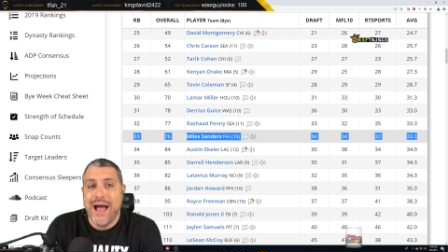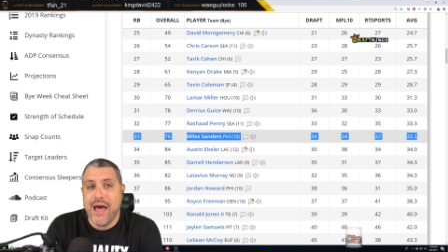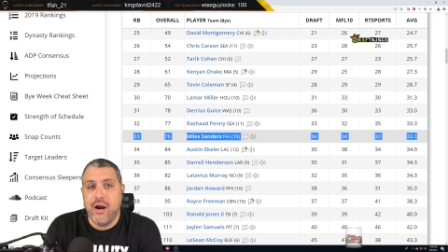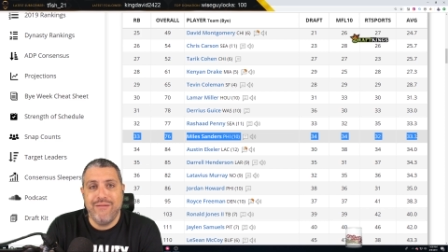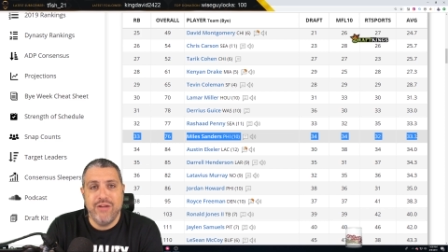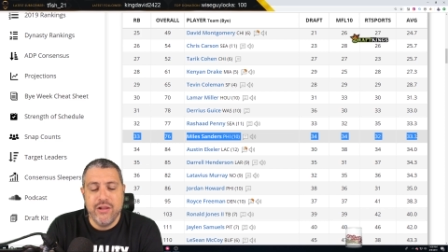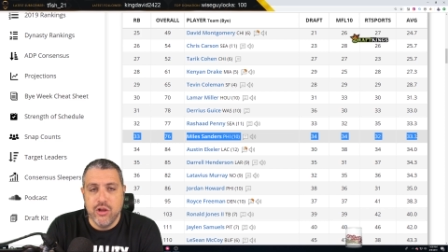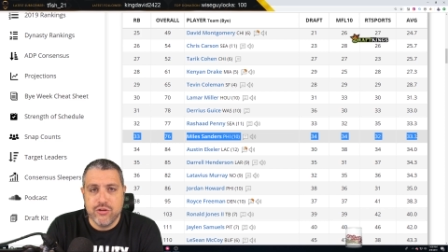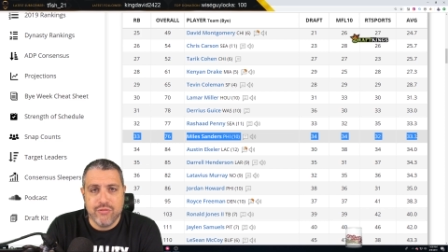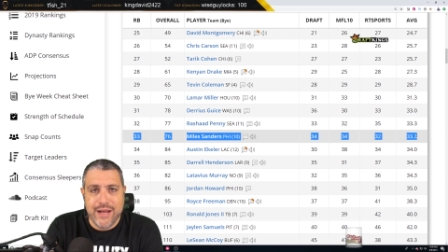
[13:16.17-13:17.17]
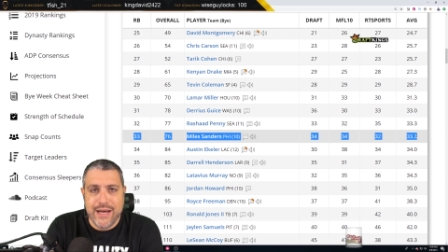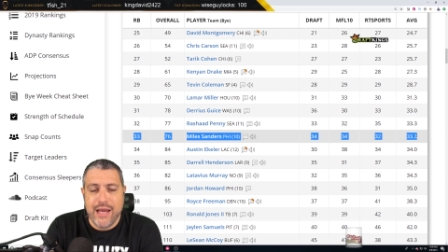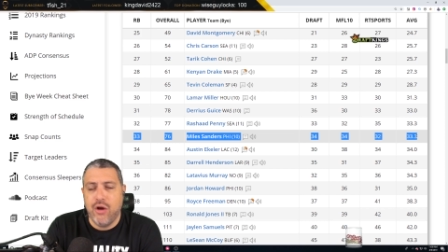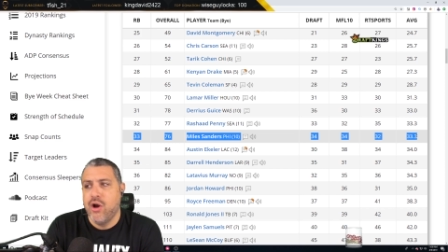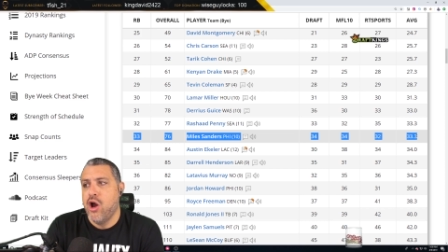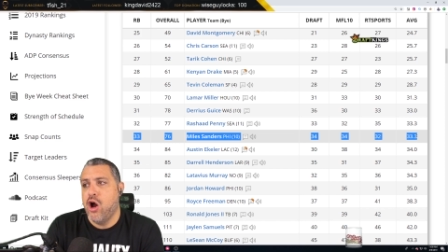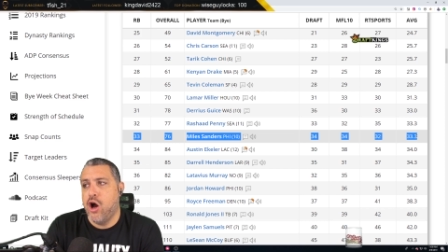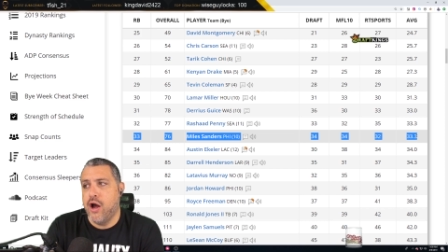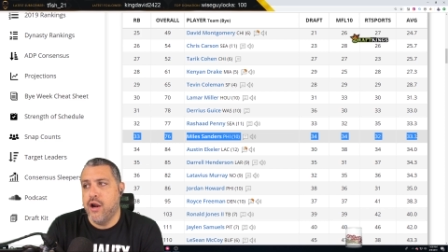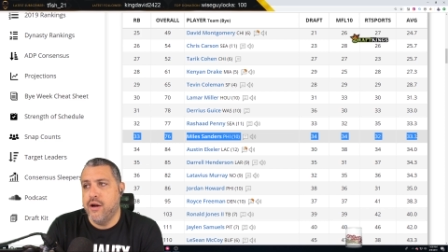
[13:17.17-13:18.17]
I don't have any looks right now
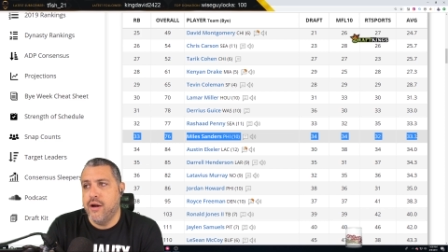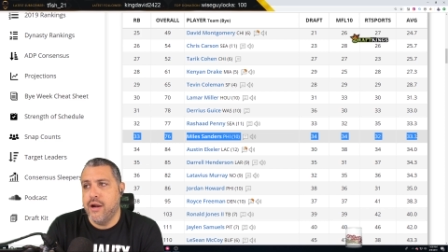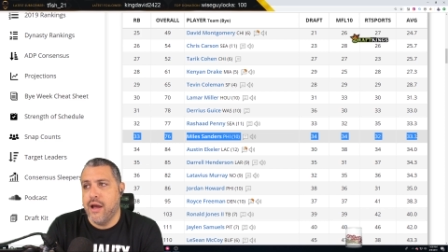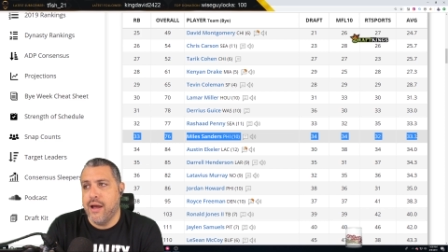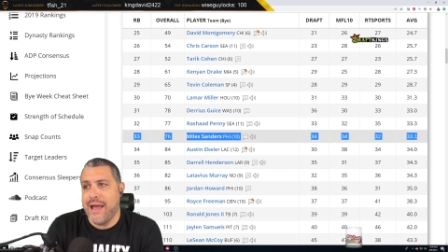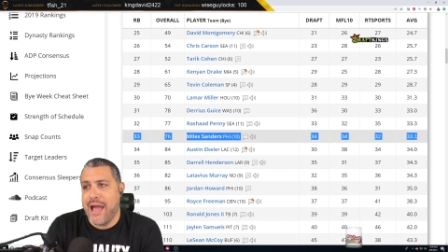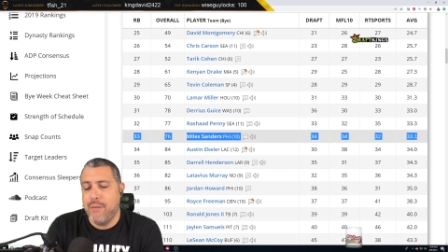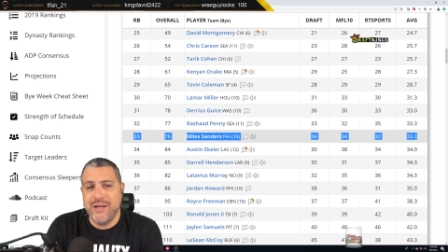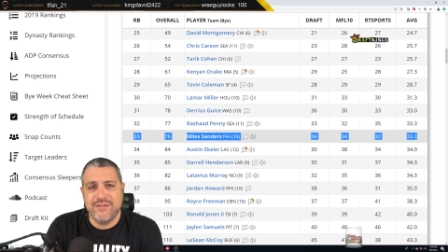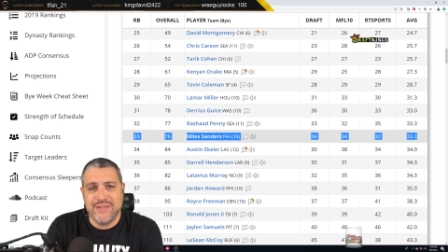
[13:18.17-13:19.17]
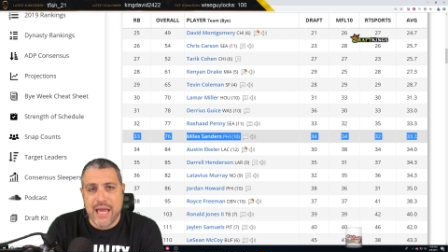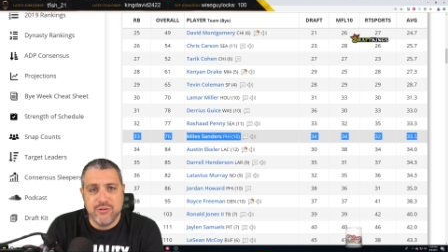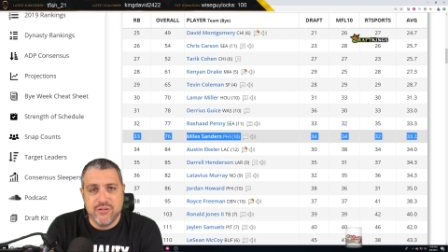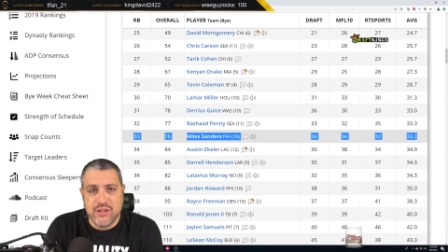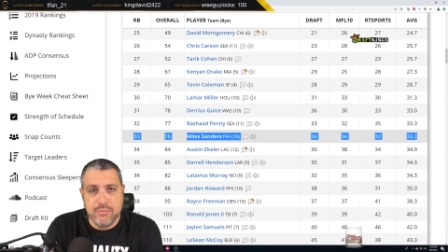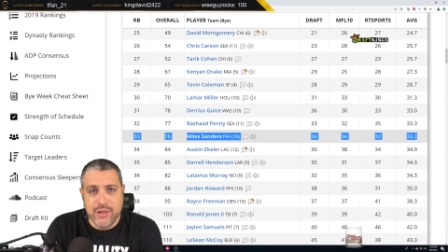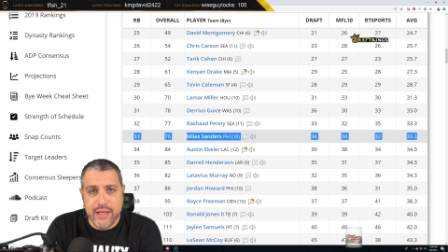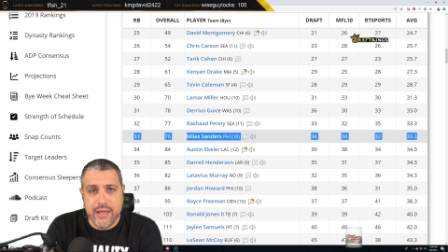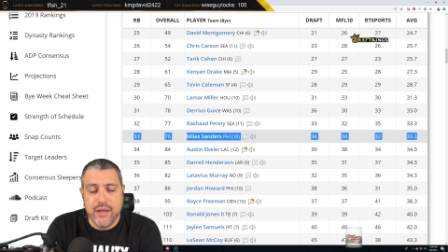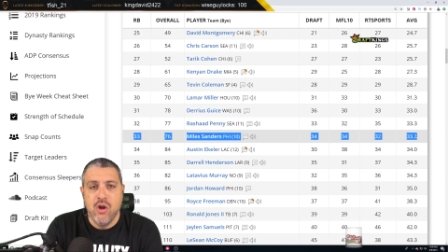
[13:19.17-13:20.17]
on uh, how many snaps is he
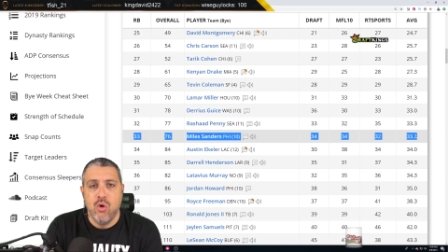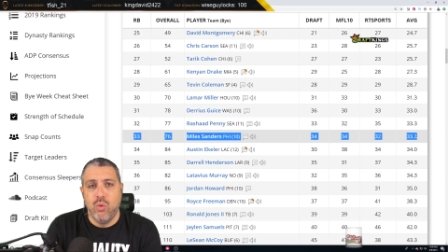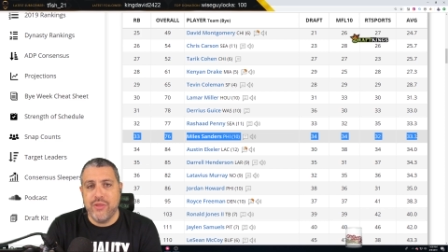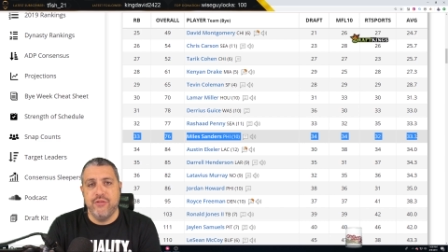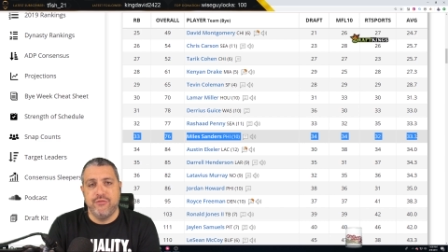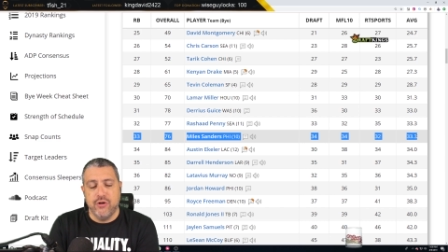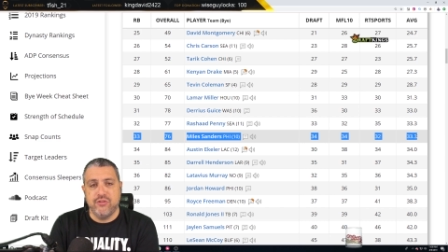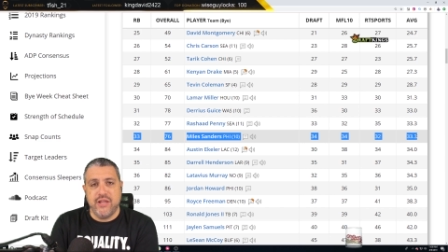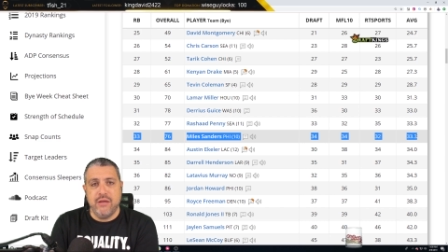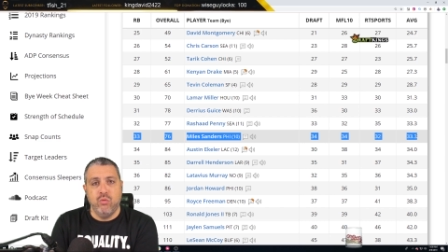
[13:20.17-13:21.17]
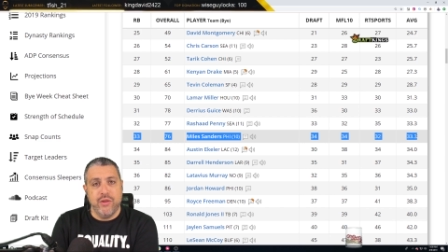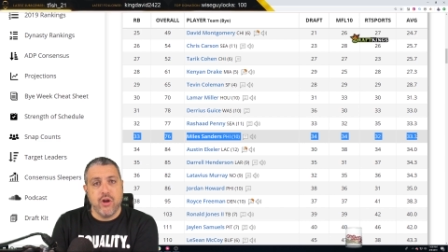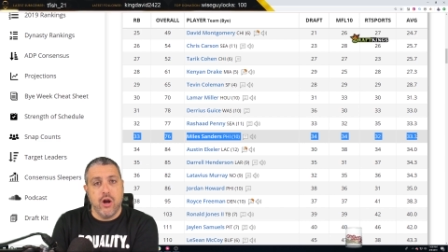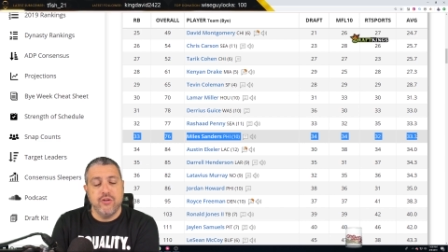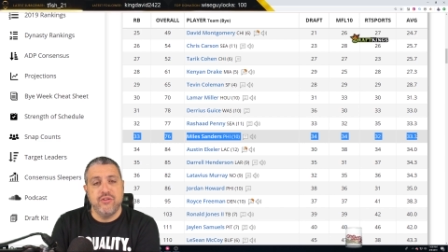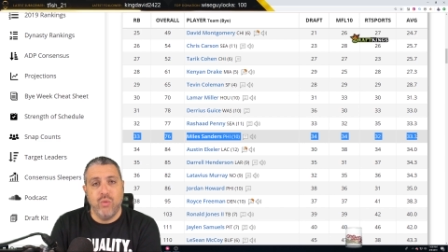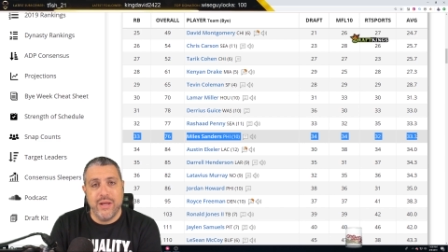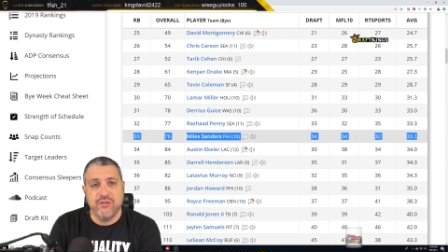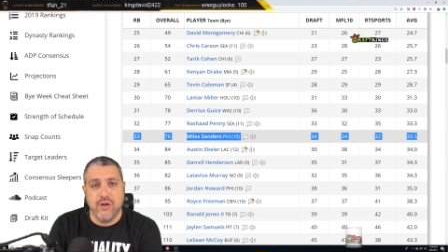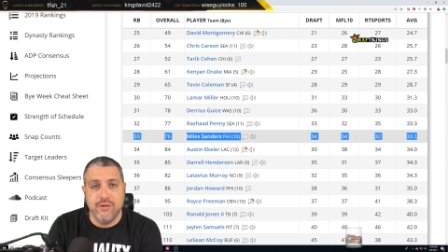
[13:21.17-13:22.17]
playing with the first team with Carson
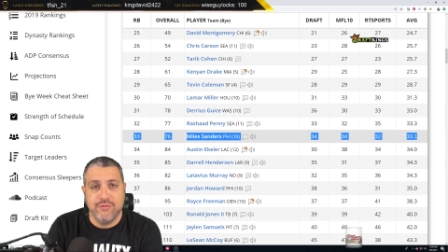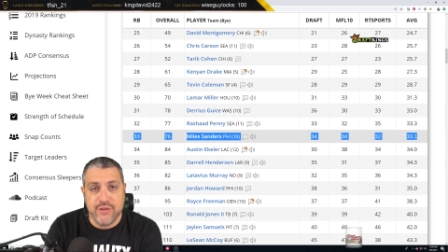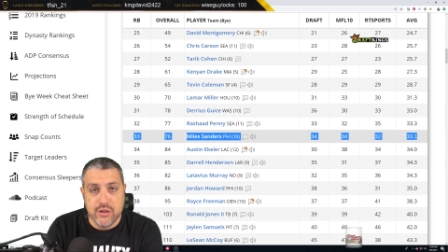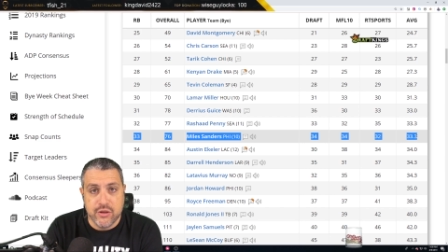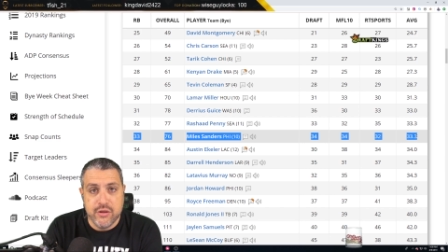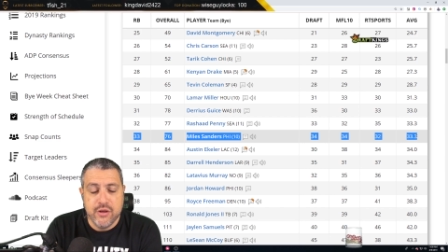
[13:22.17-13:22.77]
Wentz on the field.